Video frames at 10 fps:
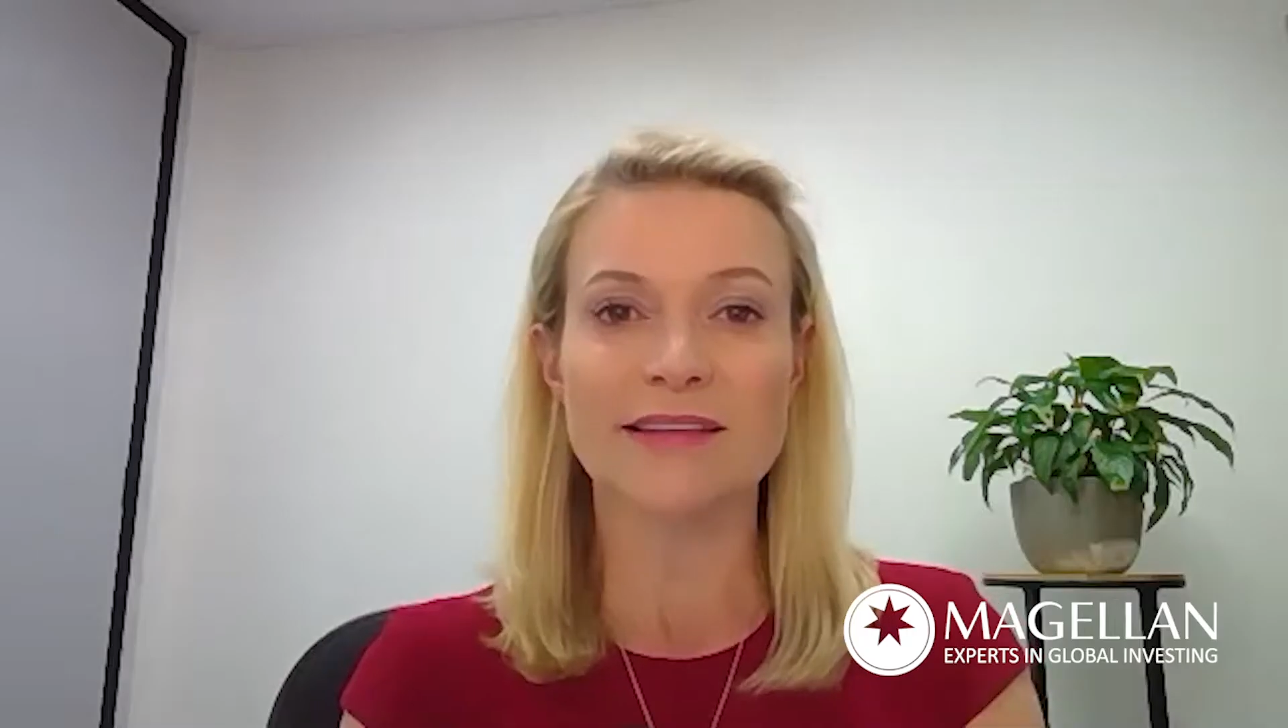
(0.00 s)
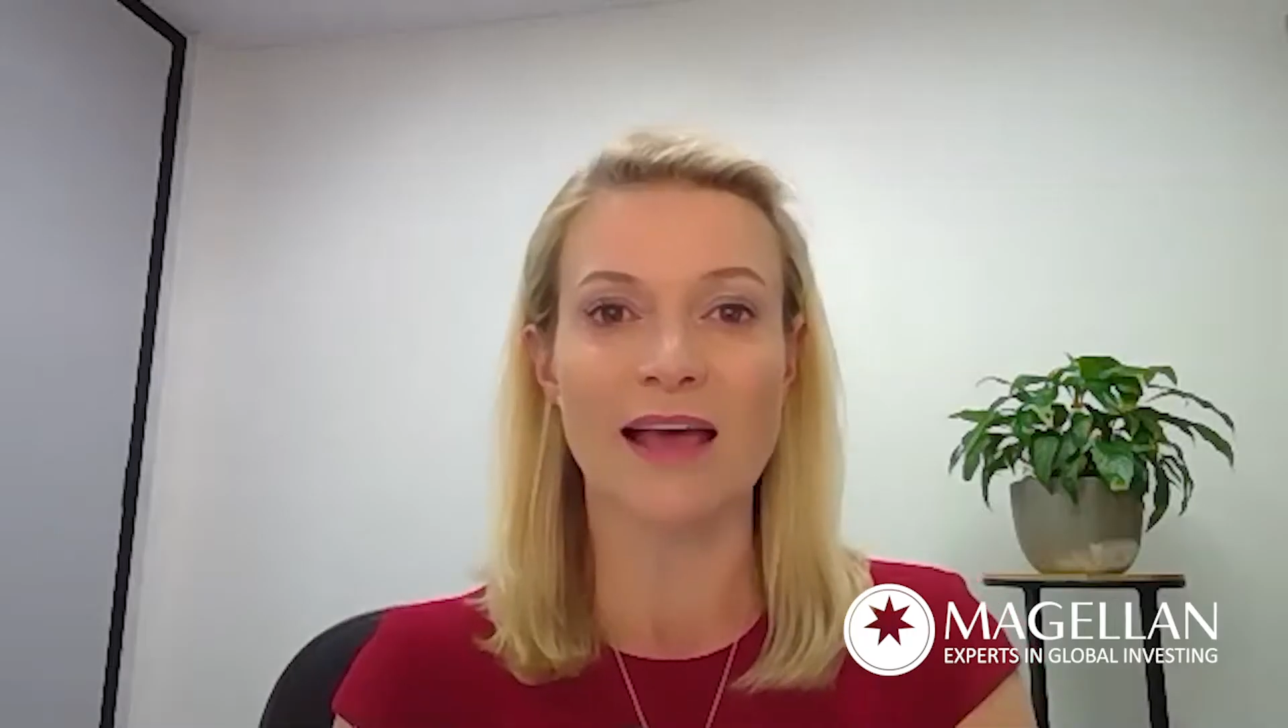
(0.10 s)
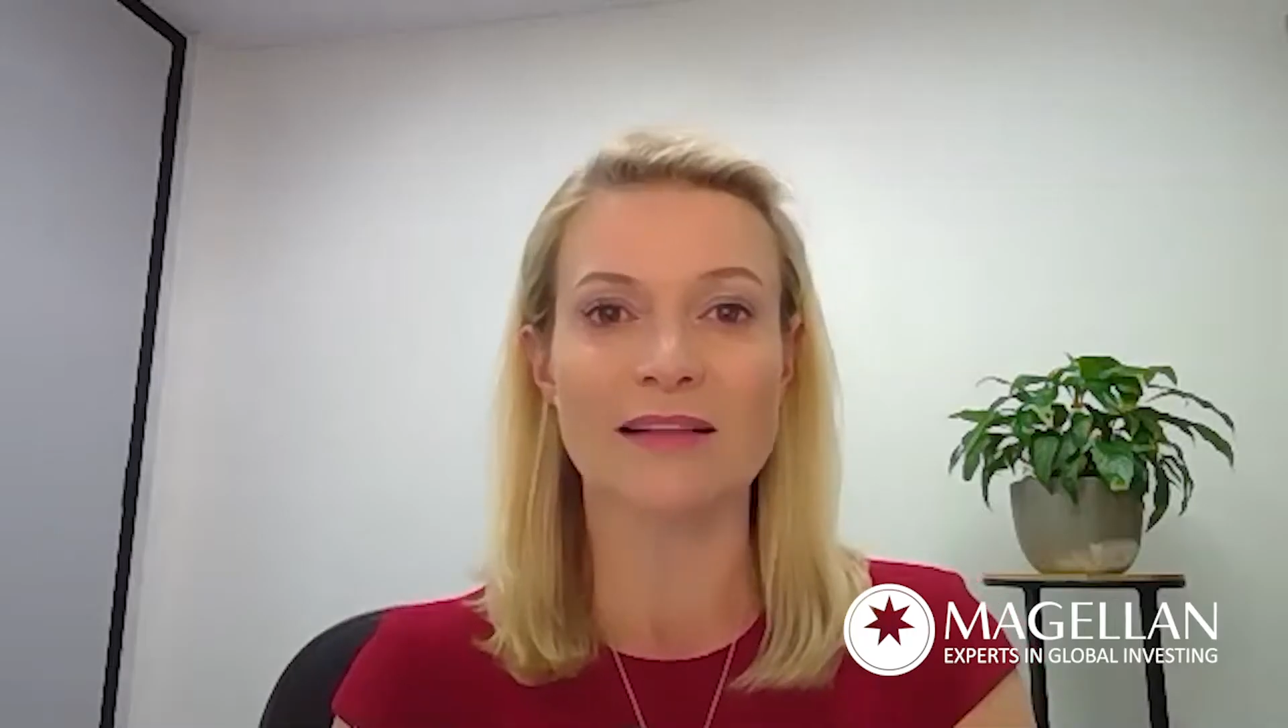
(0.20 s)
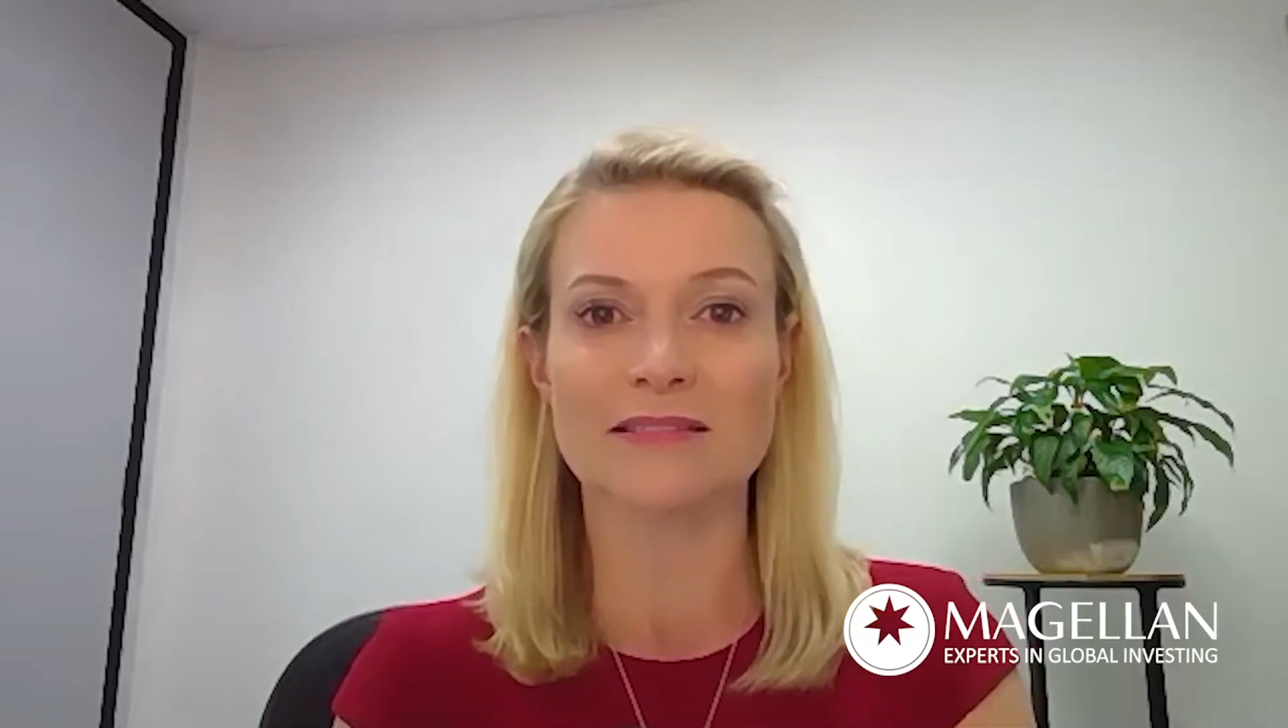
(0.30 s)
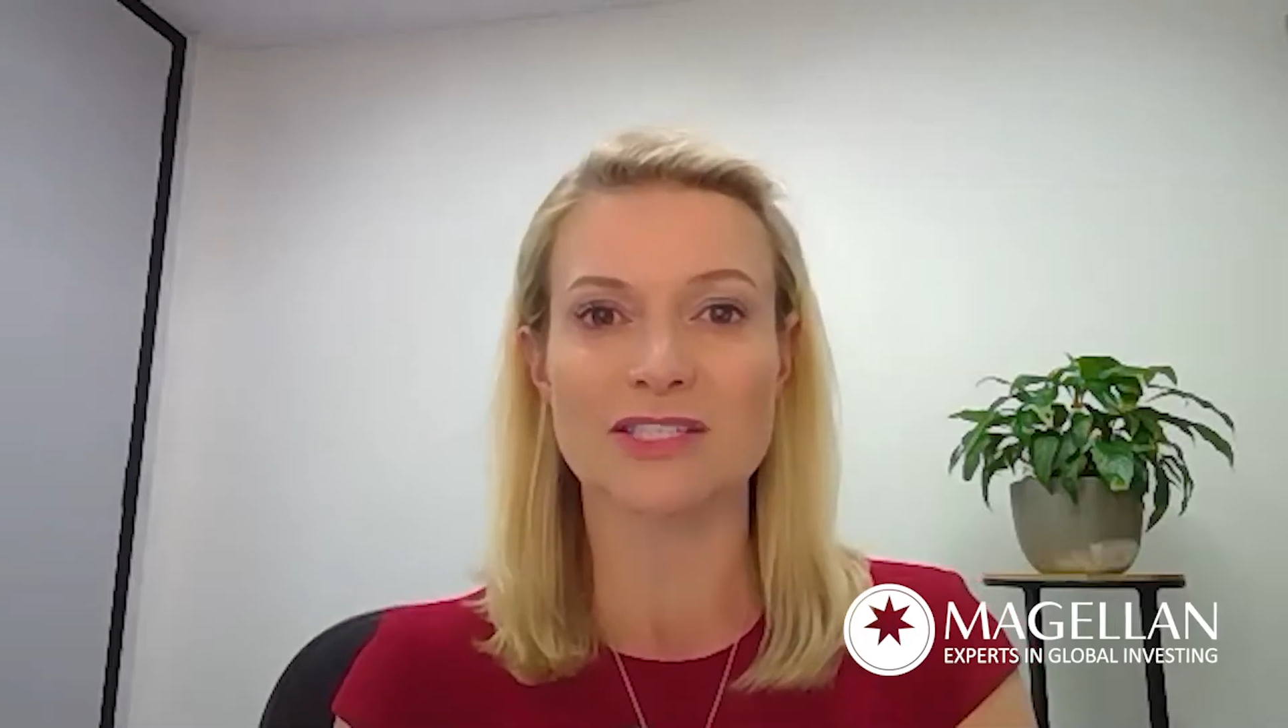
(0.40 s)

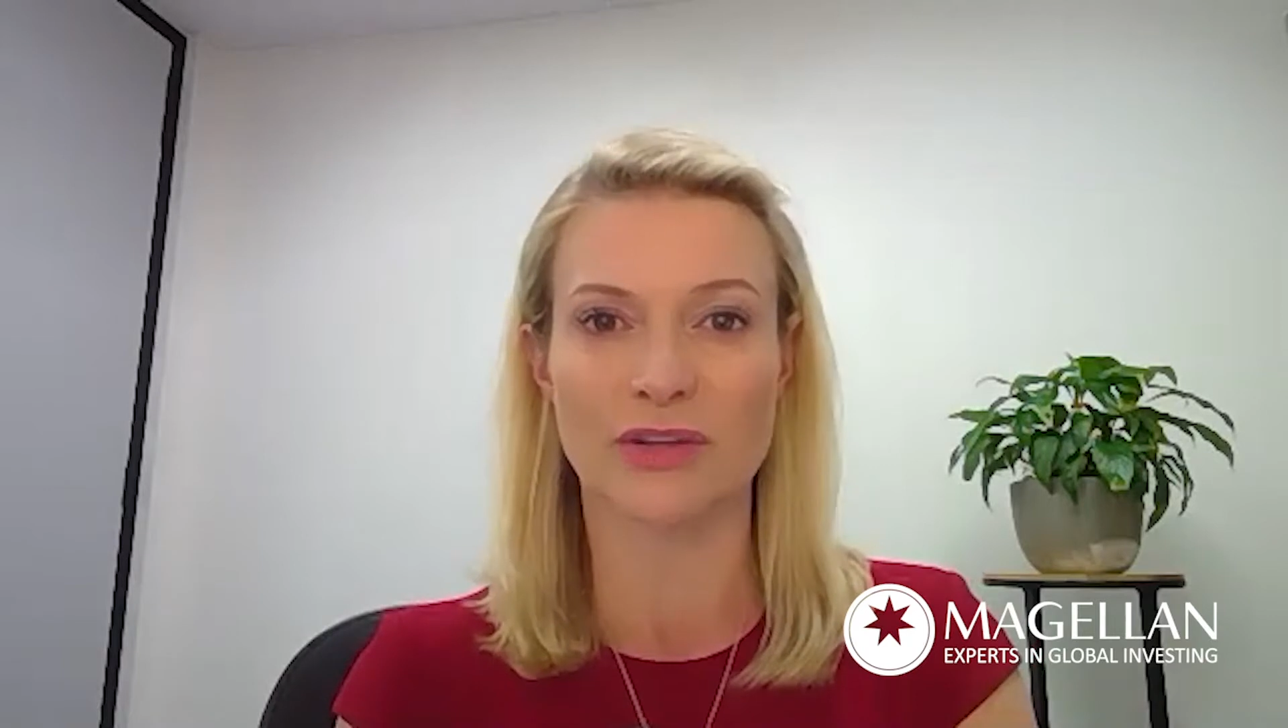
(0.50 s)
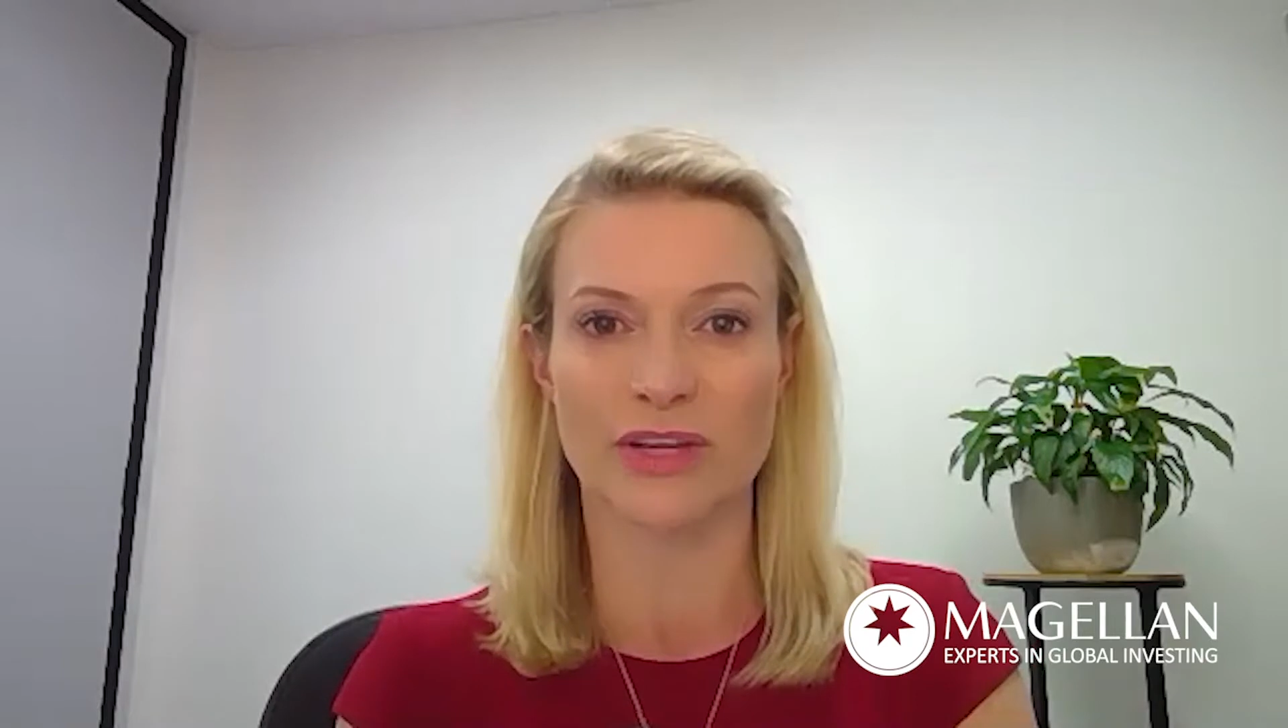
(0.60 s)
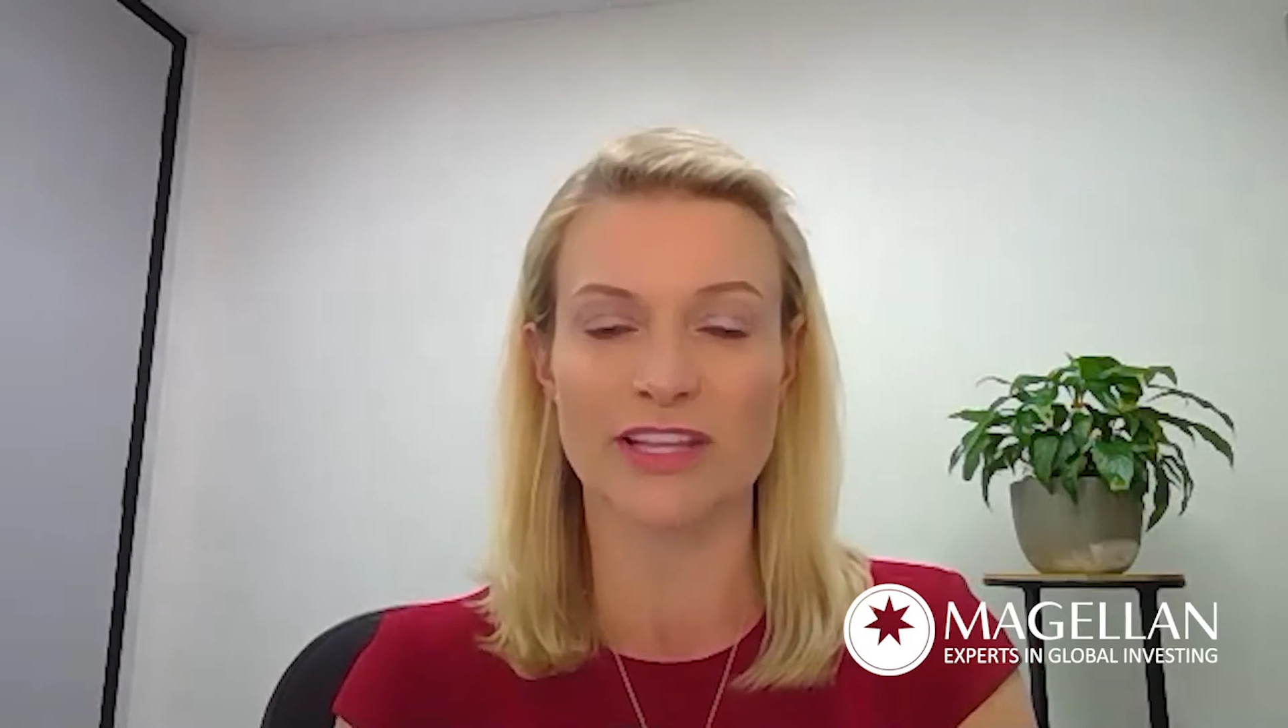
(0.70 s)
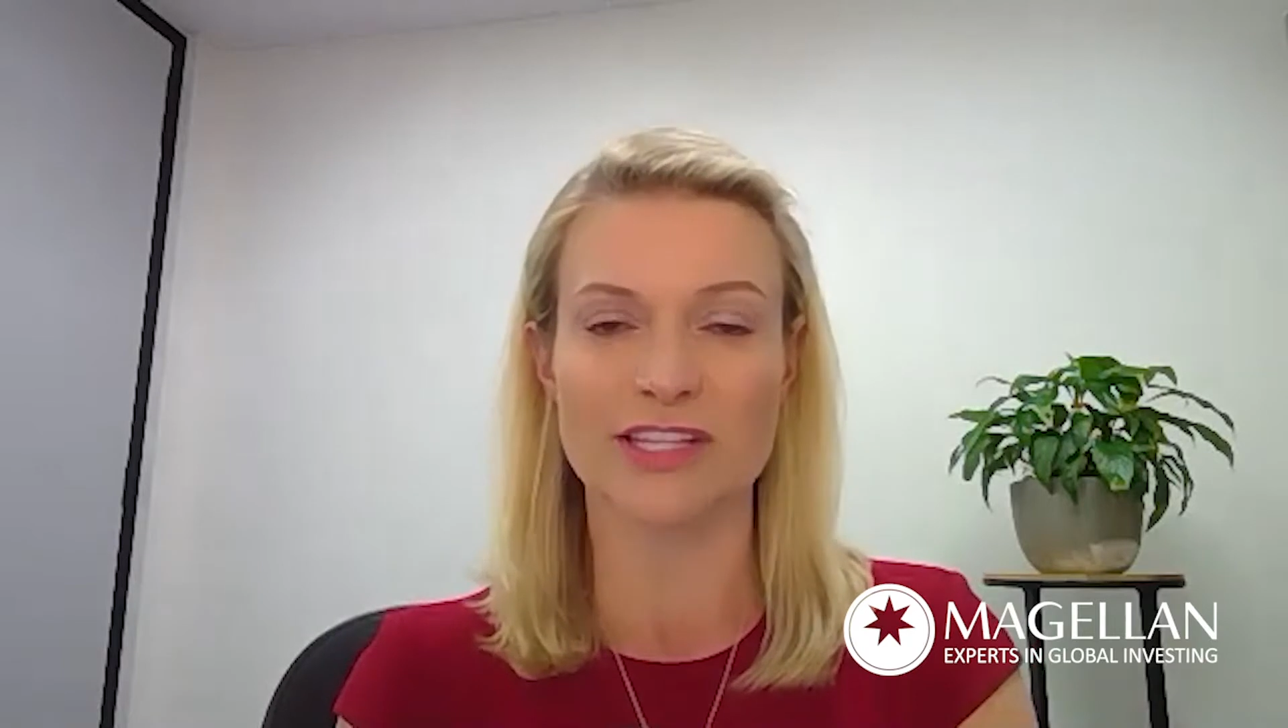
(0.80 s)
and looking at the